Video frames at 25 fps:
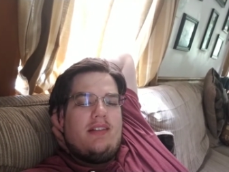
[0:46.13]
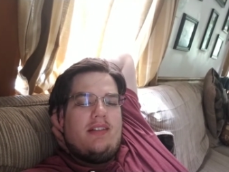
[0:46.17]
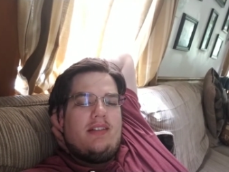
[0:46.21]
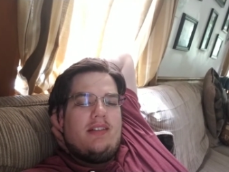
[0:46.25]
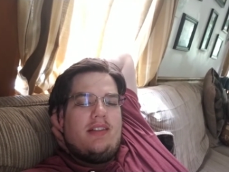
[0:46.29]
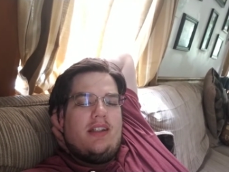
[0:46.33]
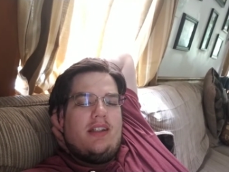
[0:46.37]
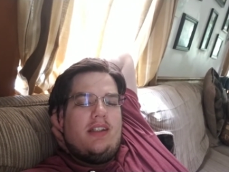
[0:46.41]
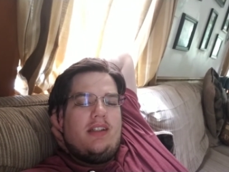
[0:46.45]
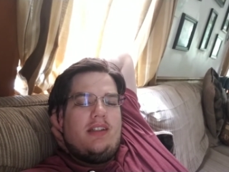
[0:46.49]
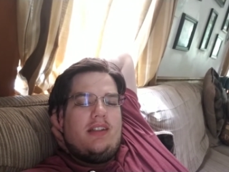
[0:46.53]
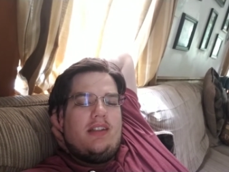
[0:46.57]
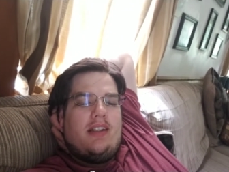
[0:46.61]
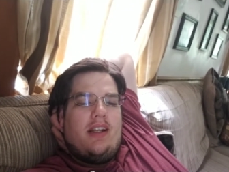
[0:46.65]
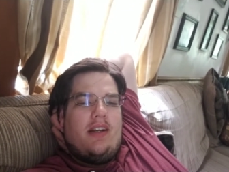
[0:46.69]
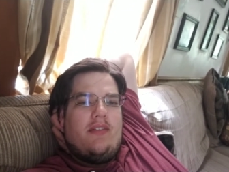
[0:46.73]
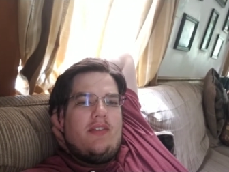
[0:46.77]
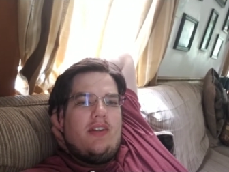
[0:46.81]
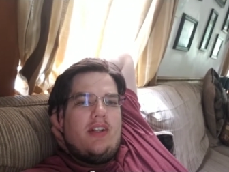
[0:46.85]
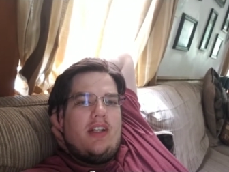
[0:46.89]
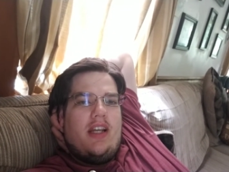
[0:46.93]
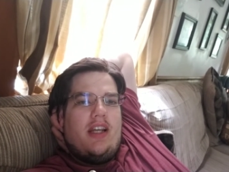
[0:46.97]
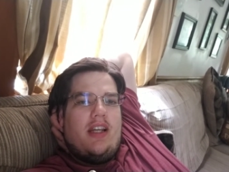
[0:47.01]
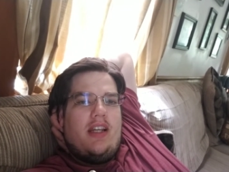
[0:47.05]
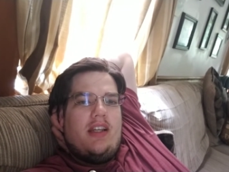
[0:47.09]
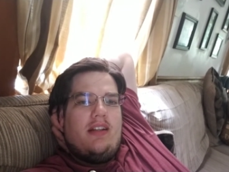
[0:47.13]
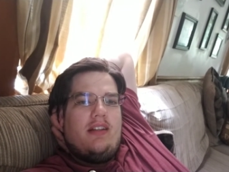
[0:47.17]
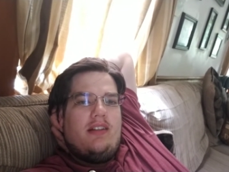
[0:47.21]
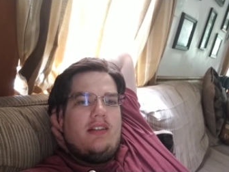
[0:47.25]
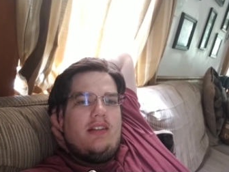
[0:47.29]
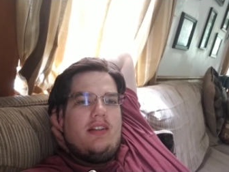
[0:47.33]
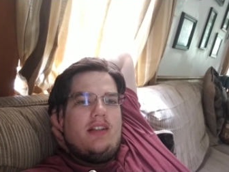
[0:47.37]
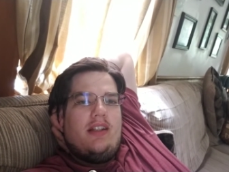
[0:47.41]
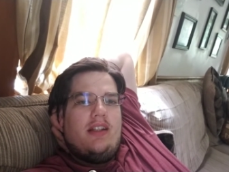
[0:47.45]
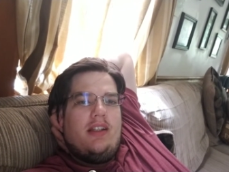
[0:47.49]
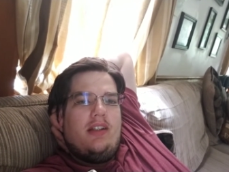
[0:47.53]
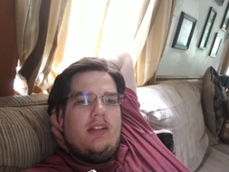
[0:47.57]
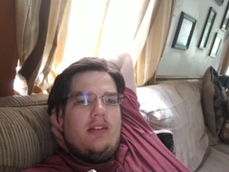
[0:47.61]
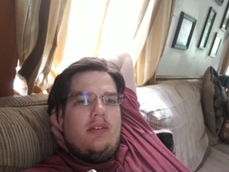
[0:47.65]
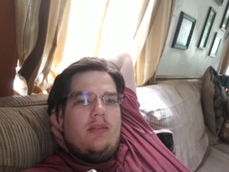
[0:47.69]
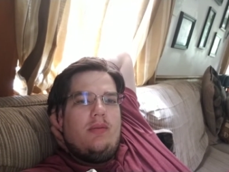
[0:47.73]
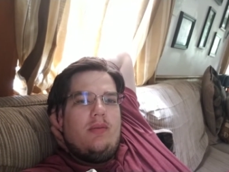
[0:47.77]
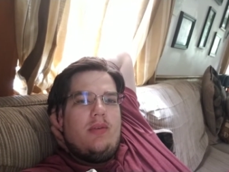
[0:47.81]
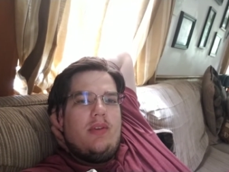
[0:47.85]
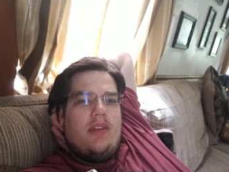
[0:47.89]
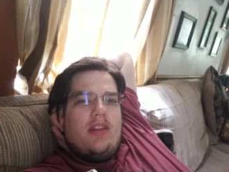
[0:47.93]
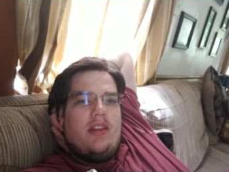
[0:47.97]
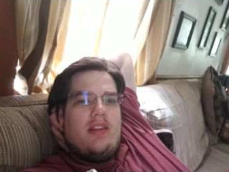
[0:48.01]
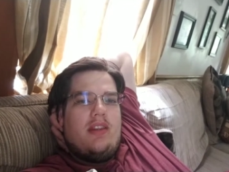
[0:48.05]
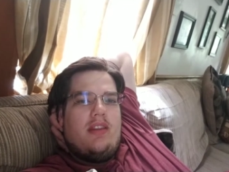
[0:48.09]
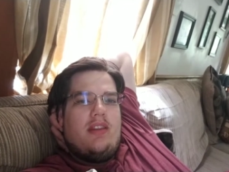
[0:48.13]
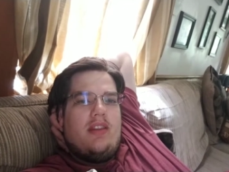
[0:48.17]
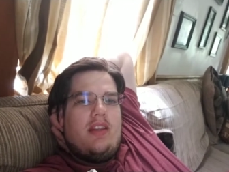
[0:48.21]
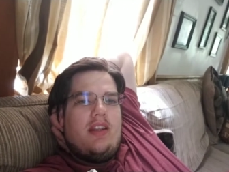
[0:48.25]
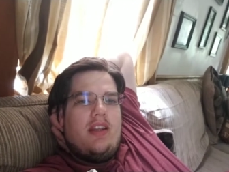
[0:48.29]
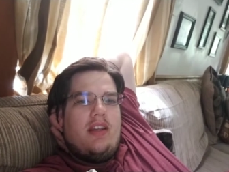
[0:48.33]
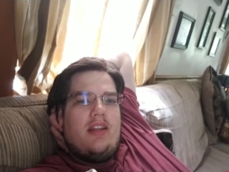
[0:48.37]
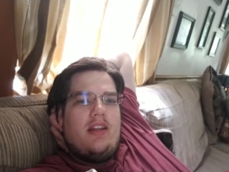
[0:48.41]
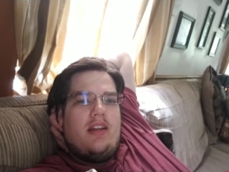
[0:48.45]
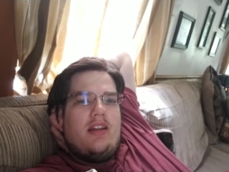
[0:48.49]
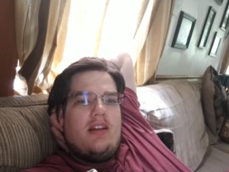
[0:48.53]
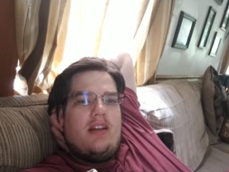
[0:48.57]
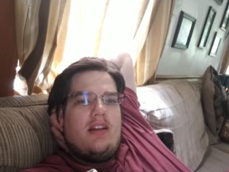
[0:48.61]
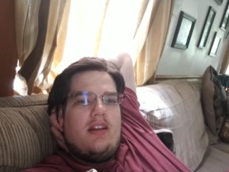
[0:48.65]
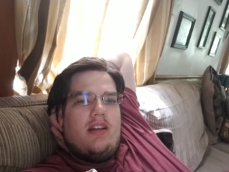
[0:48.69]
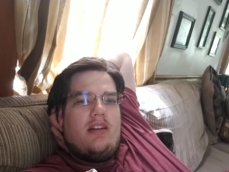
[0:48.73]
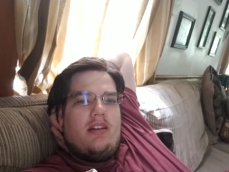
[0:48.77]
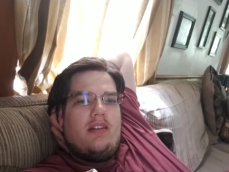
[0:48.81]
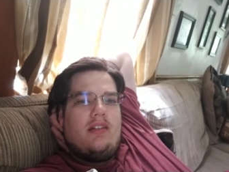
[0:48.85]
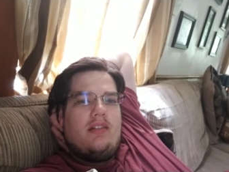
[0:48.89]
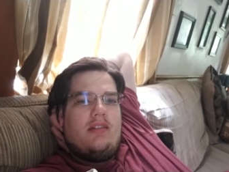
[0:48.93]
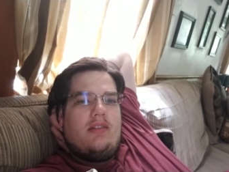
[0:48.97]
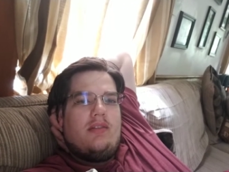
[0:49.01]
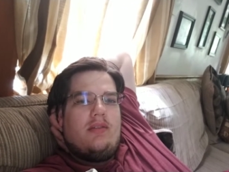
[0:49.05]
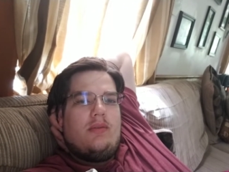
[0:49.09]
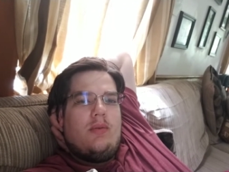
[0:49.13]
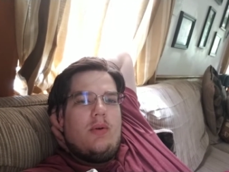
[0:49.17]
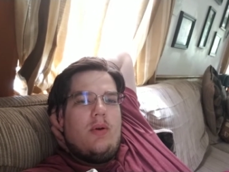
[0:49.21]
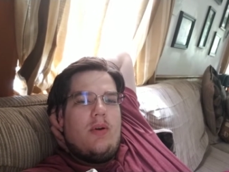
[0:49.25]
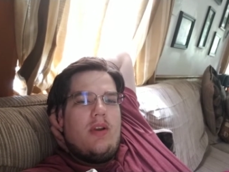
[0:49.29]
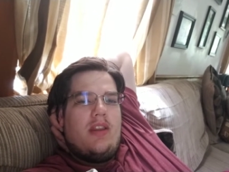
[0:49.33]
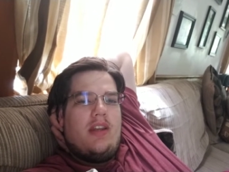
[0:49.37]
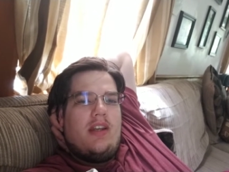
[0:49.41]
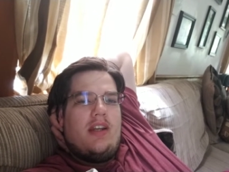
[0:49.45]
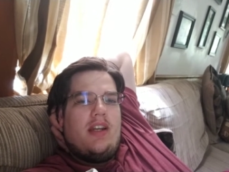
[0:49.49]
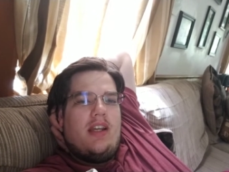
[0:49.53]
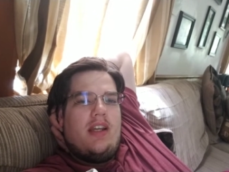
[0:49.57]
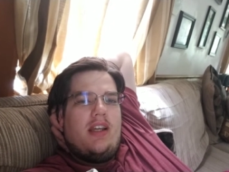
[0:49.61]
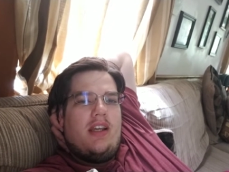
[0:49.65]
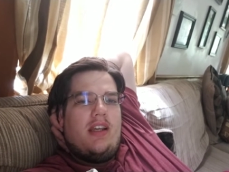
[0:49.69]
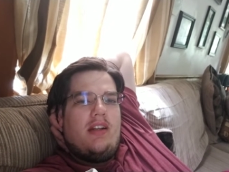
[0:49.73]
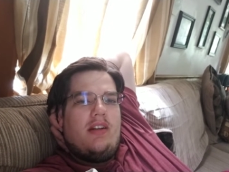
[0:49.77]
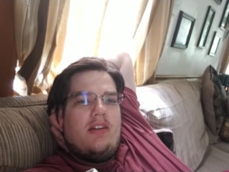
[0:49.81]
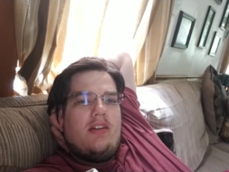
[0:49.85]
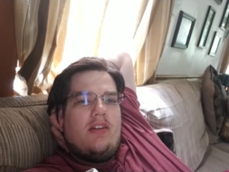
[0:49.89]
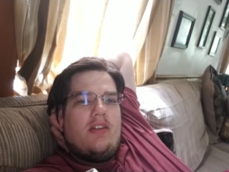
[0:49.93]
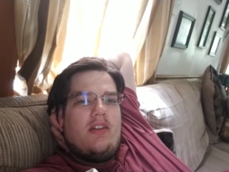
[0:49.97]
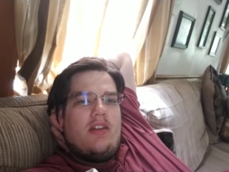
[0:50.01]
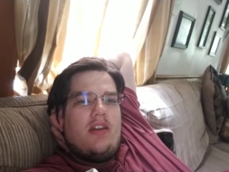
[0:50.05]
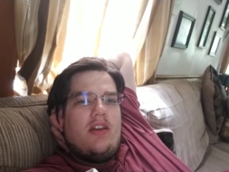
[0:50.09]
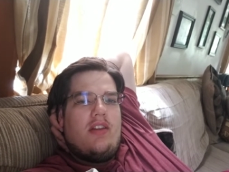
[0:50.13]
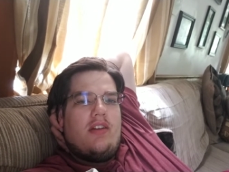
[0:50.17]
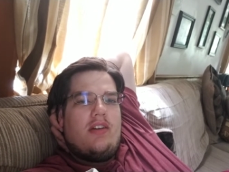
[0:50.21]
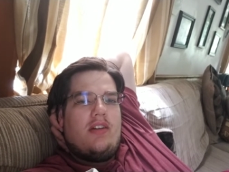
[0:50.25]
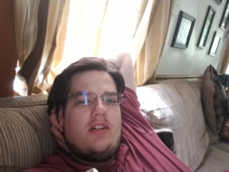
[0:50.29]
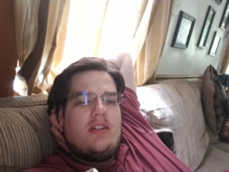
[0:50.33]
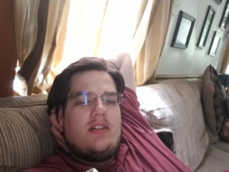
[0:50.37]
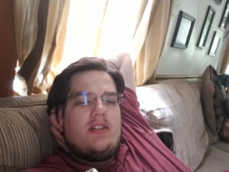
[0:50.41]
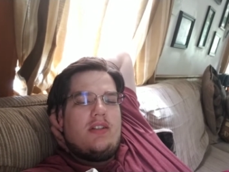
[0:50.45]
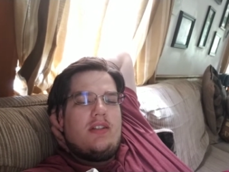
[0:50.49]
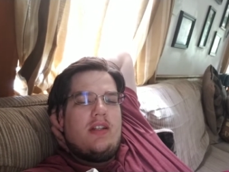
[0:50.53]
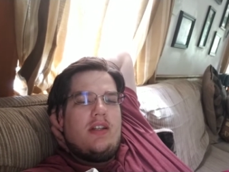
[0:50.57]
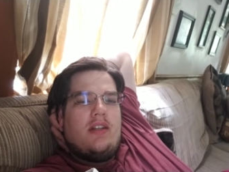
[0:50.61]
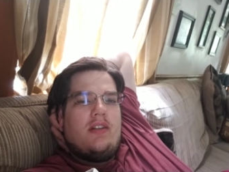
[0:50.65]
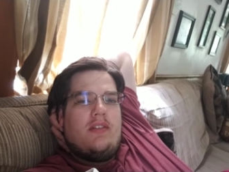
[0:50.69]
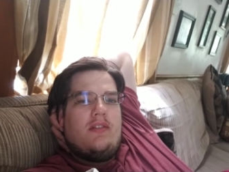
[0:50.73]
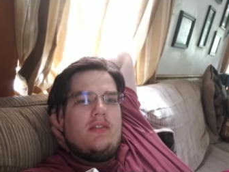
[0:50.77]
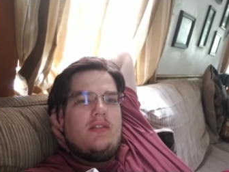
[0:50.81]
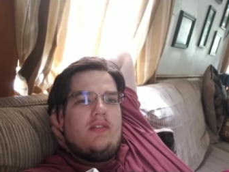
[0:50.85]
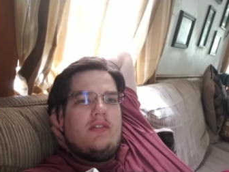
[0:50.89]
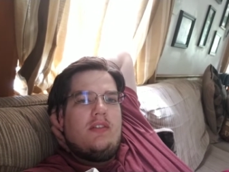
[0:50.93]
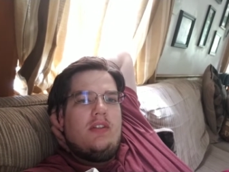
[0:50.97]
Like, everyday thing with the uh, quote of the day and all the other good stuff.